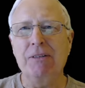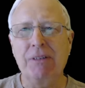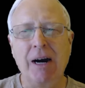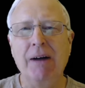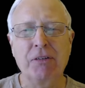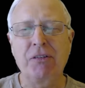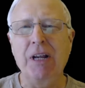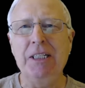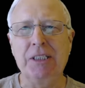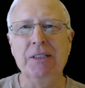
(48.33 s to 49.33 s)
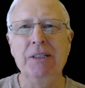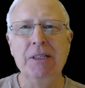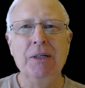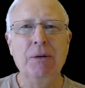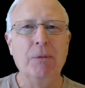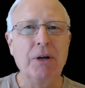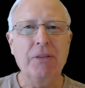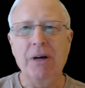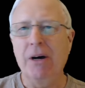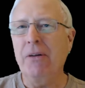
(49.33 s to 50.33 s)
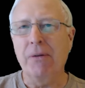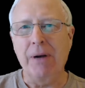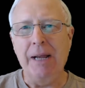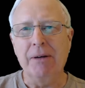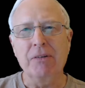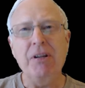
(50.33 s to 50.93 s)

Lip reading: conversation with other anglers.